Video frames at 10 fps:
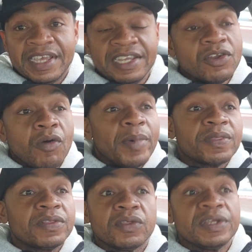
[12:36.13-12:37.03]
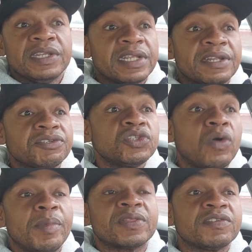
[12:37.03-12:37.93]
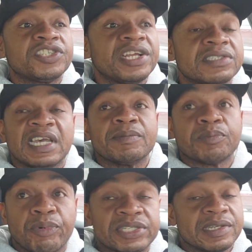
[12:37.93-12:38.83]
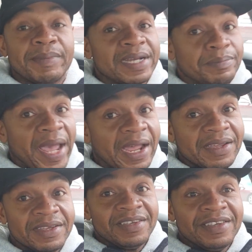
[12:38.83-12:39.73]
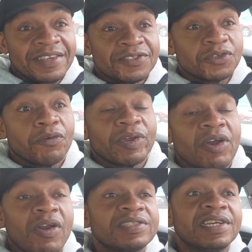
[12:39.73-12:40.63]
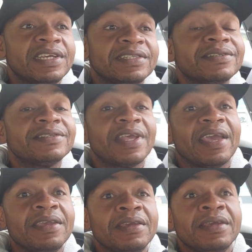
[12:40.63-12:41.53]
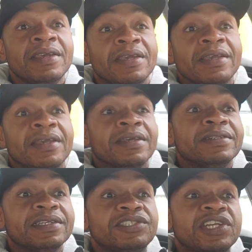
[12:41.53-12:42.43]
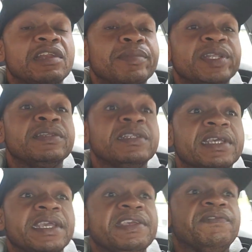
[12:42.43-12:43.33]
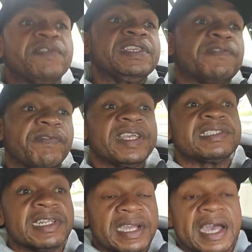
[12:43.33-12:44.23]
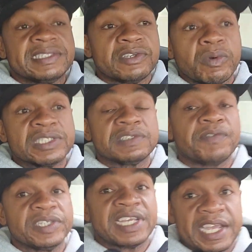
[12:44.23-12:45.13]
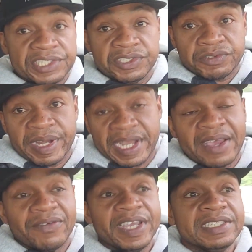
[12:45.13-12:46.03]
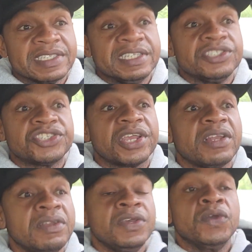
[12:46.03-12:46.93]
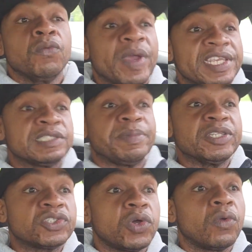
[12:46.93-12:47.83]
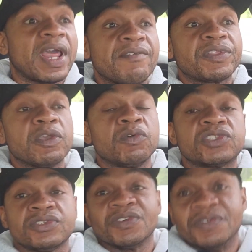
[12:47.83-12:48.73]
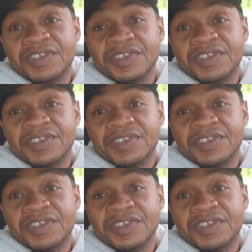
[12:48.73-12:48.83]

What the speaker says: There's no amount of jail time could bring somebody back. So regardless, at the end of the day, this gentleman, he's facing the consequences for his actions right now. He's in jail where he's been told everything what to do.